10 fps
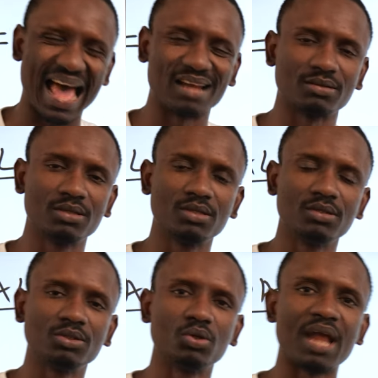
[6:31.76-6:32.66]
that
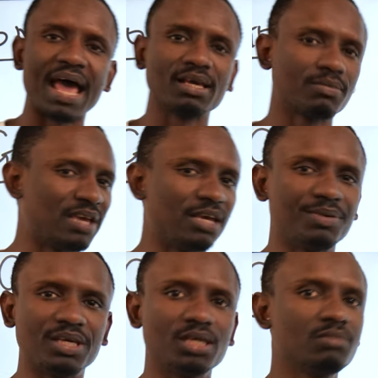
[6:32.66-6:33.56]
to like
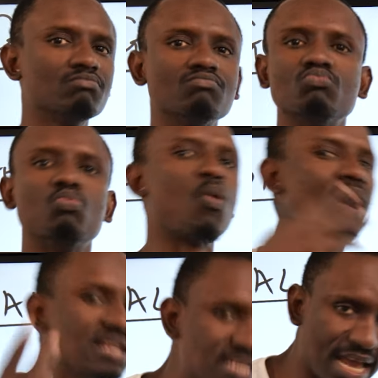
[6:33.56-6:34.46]
maybe
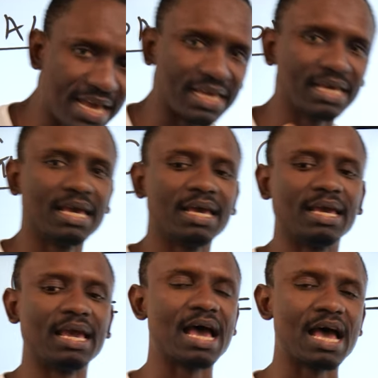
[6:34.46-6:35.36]
one day
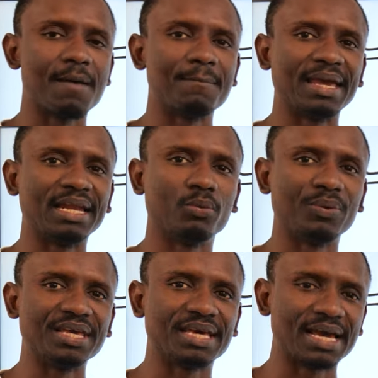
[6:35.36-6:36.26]
in a
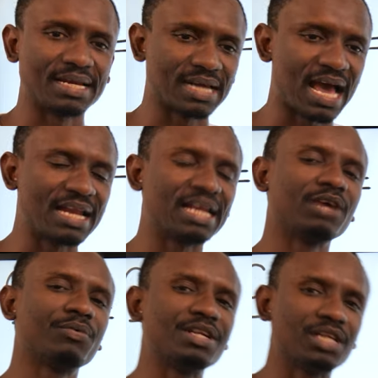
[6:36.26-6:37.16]
weekend. And then I
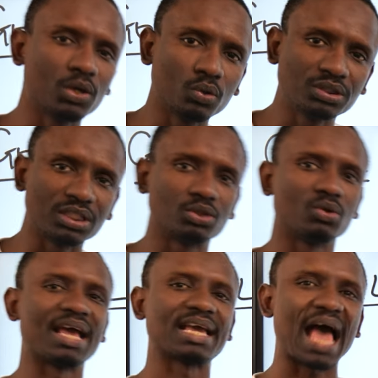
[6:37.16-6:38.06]
reduced it
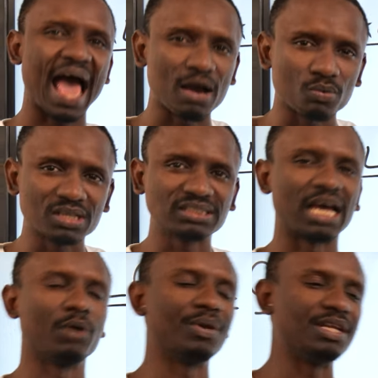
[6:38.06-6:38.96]
to like hours,
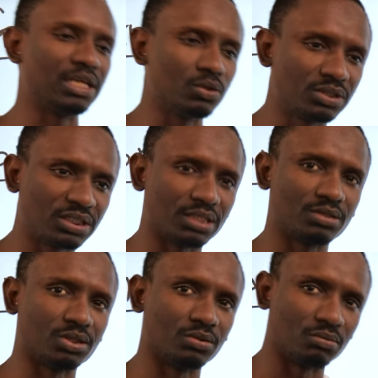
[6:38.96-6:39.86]
I reduced
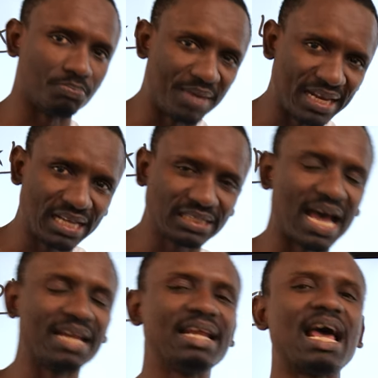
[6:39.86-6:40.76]
it to minutes,
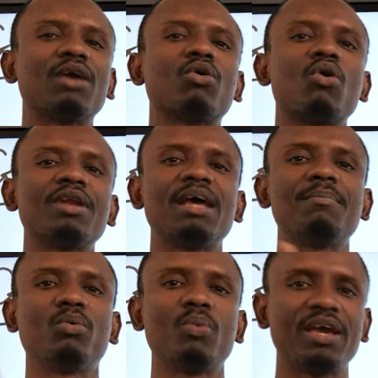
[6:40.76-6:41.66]
and then I cut
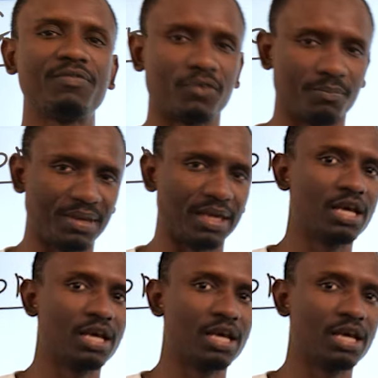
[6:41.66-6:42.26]
them away from me.